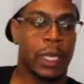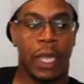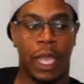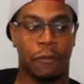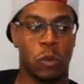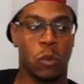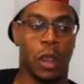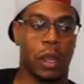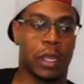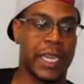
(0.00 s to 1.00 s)
If you
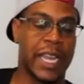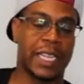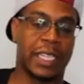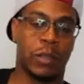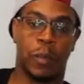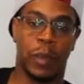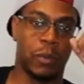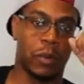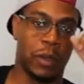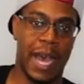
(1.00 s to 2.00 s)
are connecting with
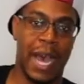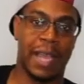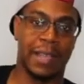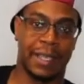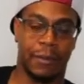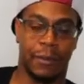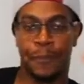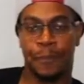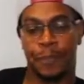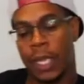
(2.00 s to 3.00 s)
people on the highest
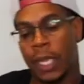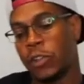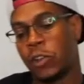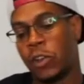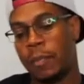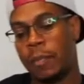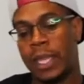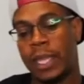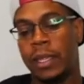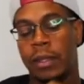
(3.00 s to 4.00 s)
level, you're going to
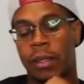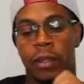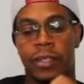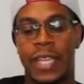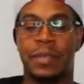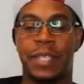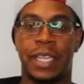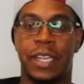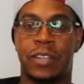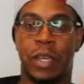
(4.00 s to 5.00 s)
be top 10
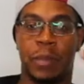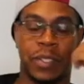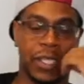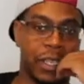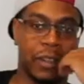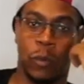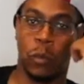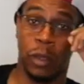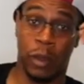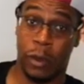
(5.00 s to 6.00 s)
to 20% of
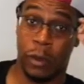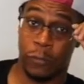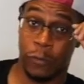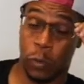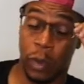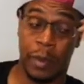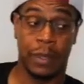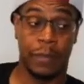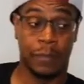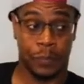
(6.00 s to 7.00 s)
the for
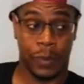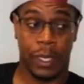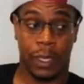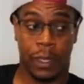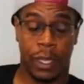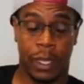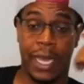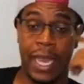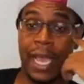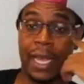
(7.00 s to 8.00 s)
women in
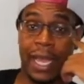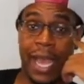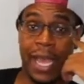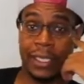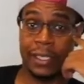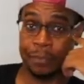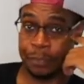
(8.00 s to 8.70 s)
that class.